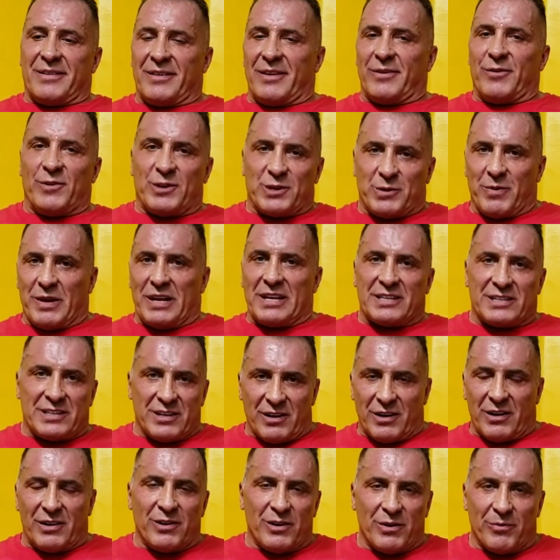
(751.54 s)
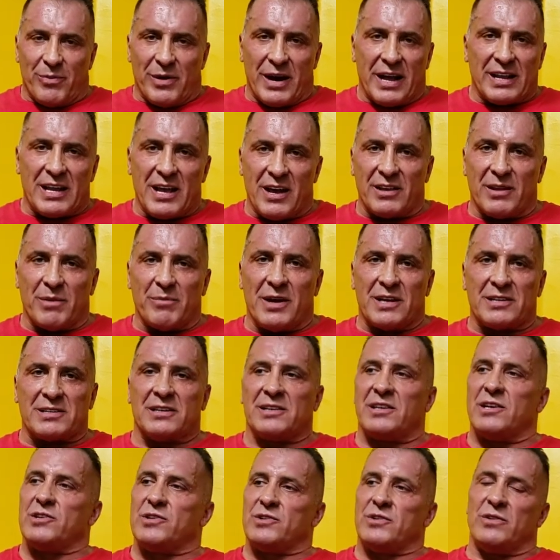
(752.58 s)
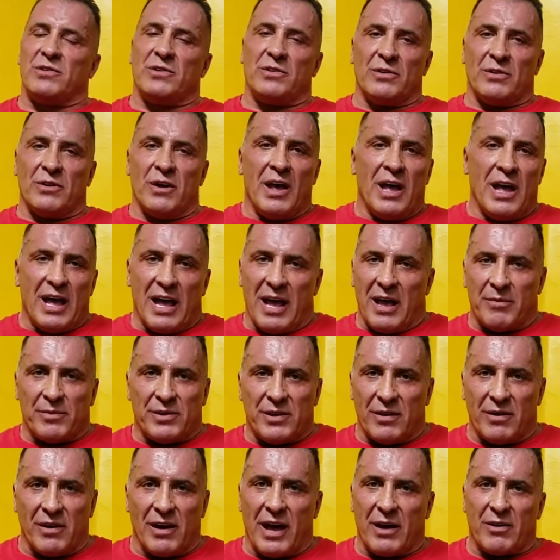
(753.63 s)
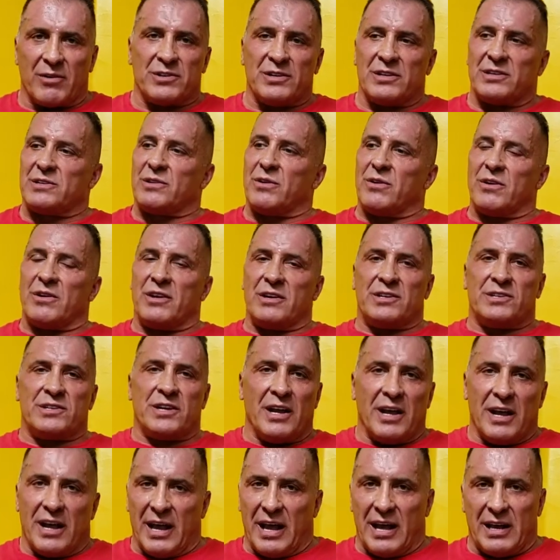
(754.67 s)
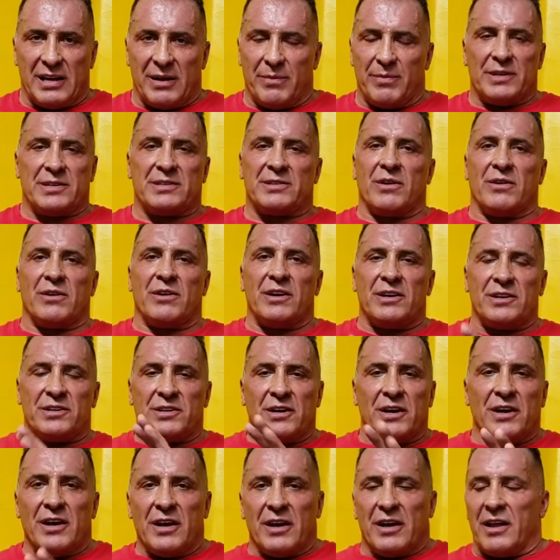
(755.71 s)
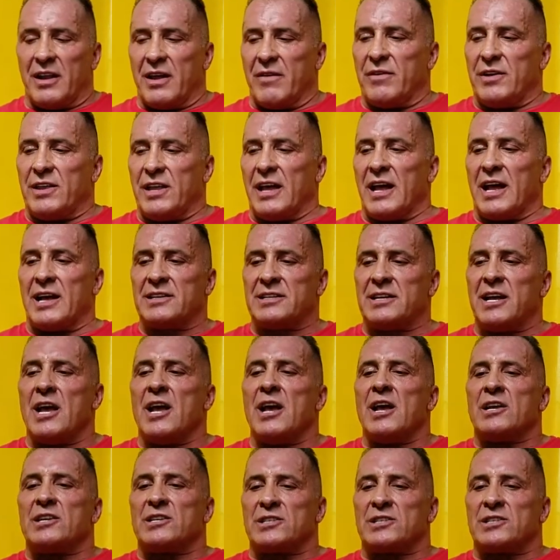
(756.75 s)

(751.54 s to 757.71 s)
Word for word: which means you, you break down the muscle tissue, you empty your glycogen storage, ATP storage, and everything else.